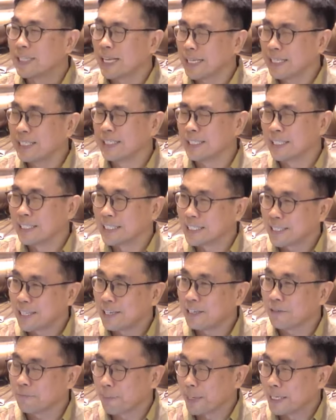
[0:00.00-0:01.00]
that is the
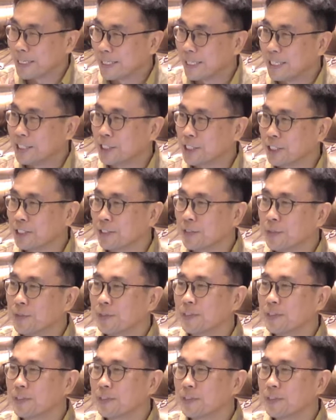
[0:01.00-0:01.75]
state of meditation, no?